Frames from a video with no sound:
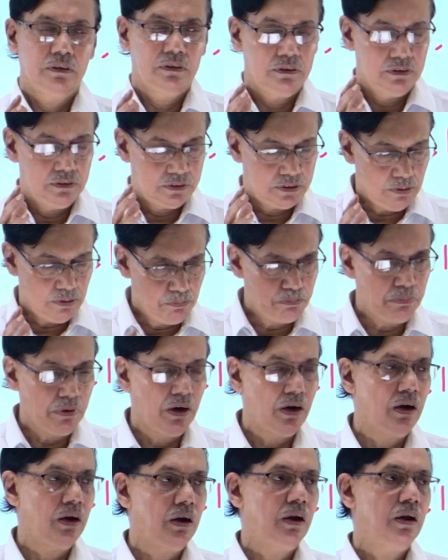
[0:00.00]

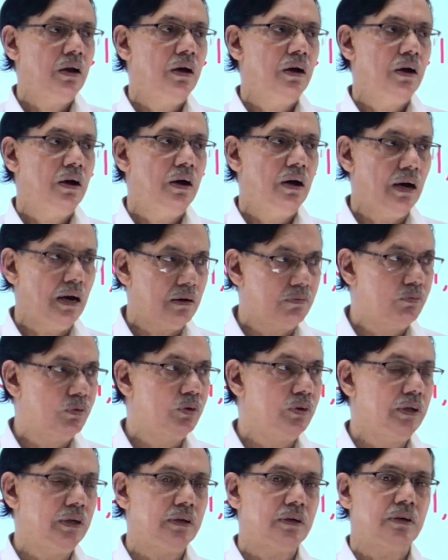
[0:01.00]
simple
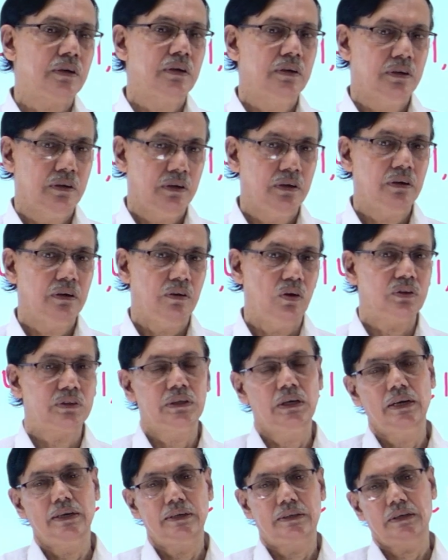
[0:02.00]
harmonic
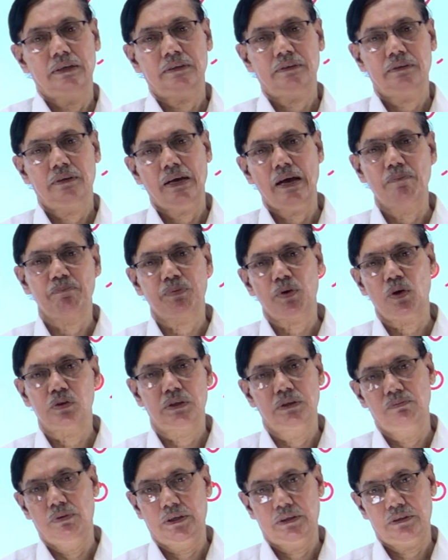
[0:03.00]
oscillators
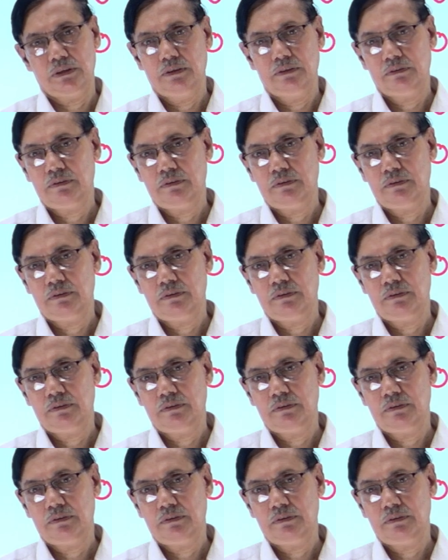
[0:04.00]
approximations,